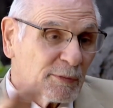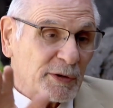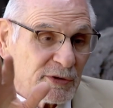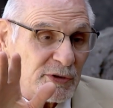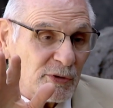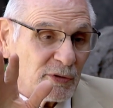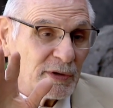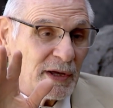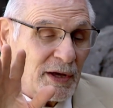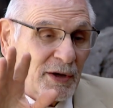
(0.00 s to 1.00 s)
we will
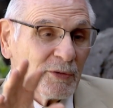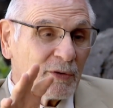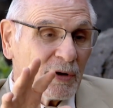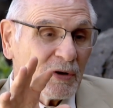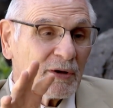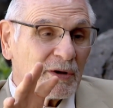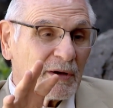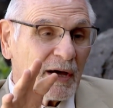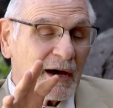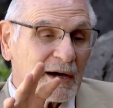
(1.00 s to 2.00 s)
soon,
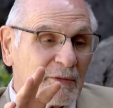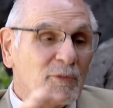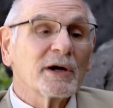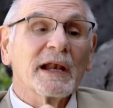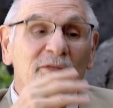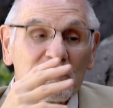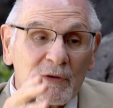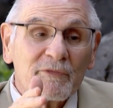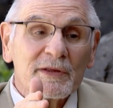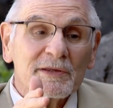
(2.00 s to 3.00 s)
we're going to have to
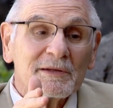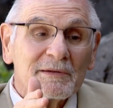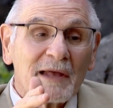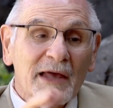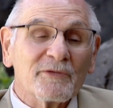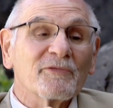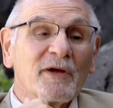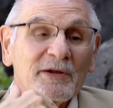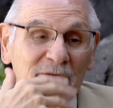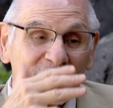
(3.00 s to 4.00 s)
revisit. As a
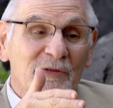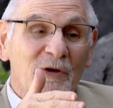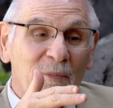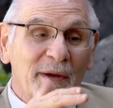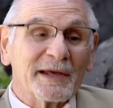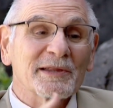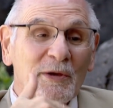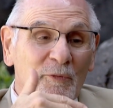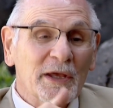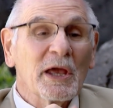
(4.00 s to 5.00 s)
friend of Ethiopia, I can
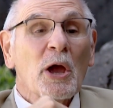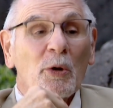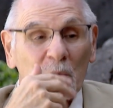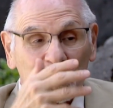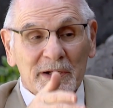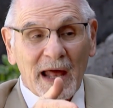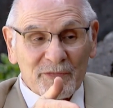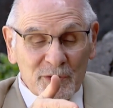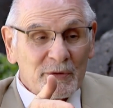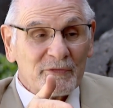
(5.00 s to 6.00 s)
say we're going to
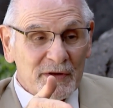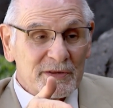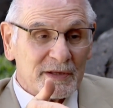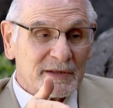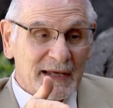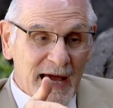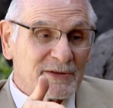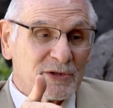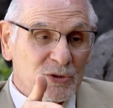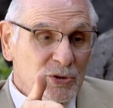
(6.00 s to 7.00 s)
have to revisit the
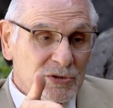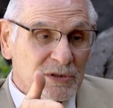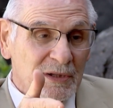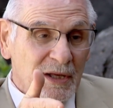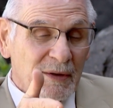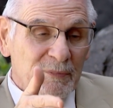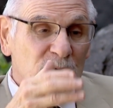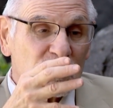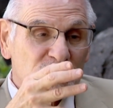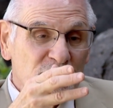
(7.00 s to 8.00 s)
Constitution,
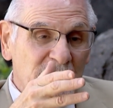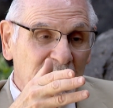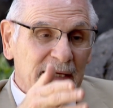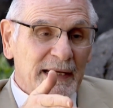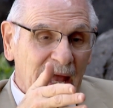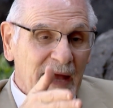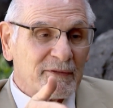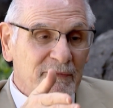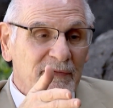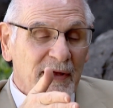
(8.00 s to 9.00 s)
because you can't
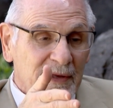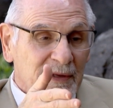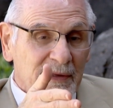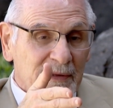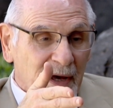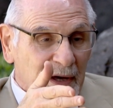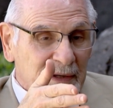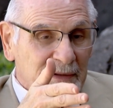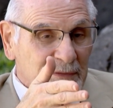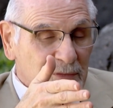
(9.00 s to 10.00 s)
have
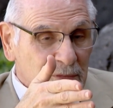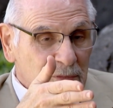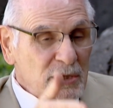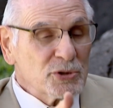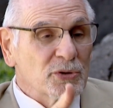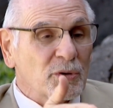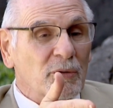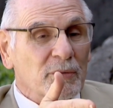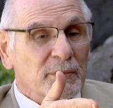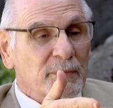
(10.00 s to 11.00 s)

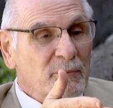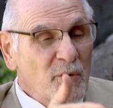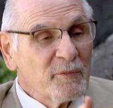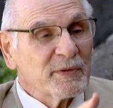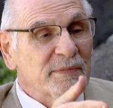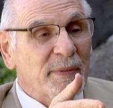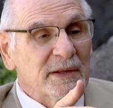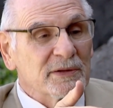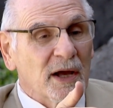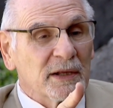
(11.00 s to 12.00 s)
regional movements
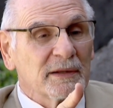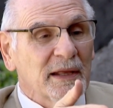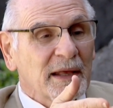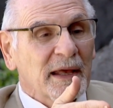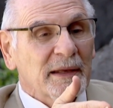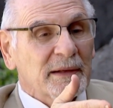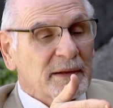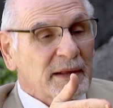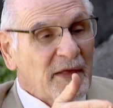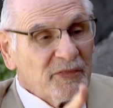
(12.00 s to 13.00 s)
based on
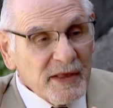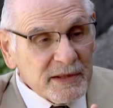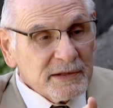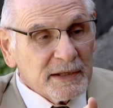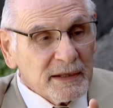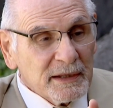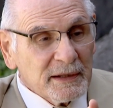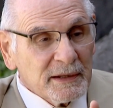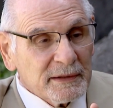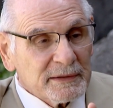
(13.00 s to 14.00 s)
ethnicity
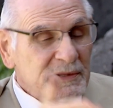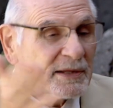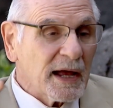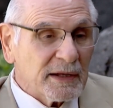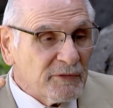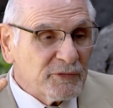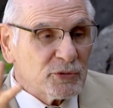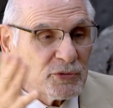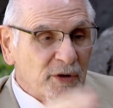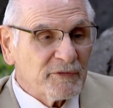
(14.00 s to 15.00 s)
deciding the
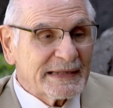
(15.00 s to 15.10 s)
future of a